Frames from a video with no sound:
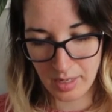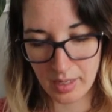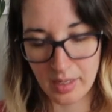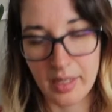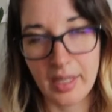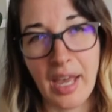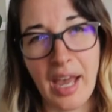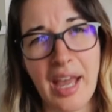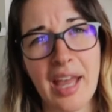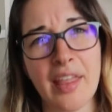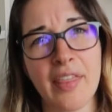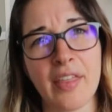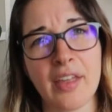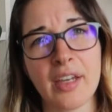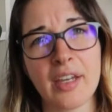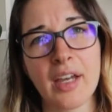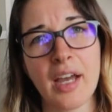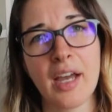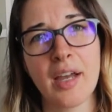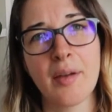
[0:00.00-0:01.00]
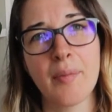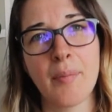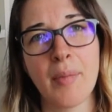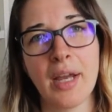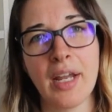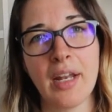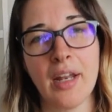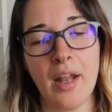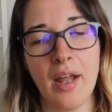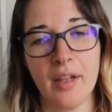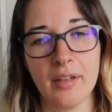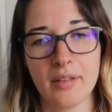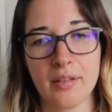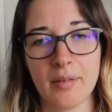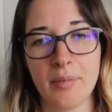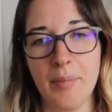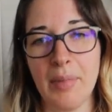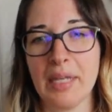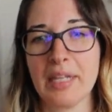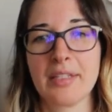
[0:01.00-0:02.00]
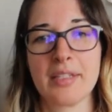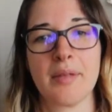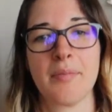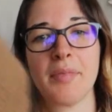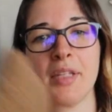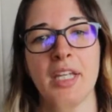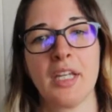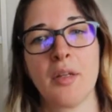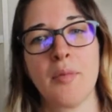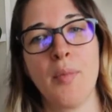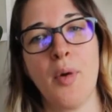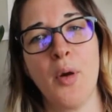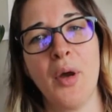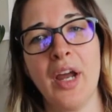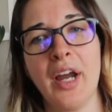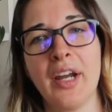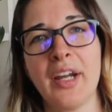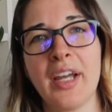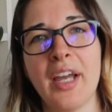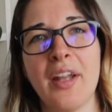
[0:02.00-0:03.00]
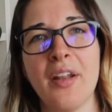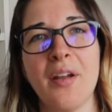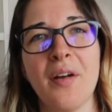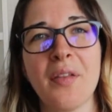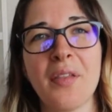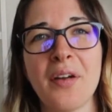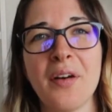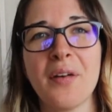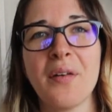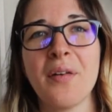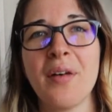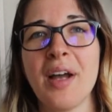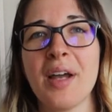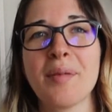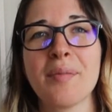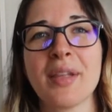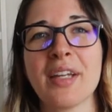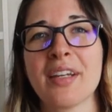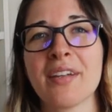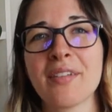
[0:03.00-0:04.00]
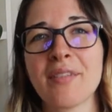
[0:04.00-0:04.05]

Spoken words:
yeah, I think I might not make something in mohair again, although I'm